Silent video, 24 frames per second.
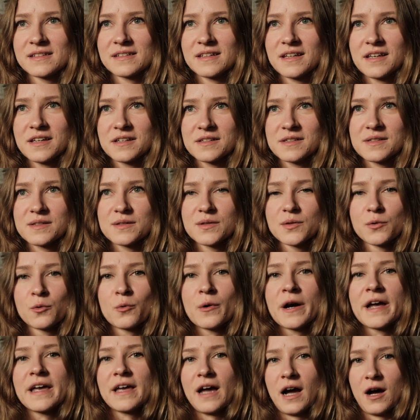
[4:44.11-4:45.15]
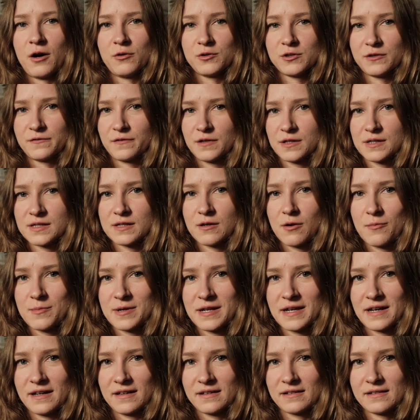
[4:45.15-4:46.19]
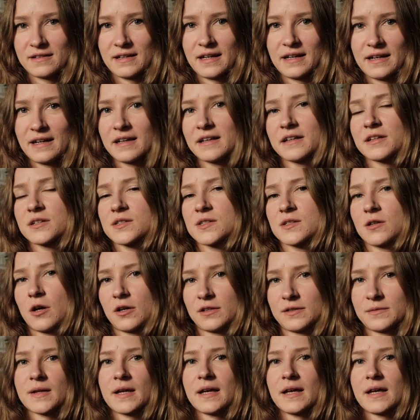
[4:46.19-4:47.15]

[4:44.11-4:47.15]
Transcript: is the way out of insomnia, and it is not.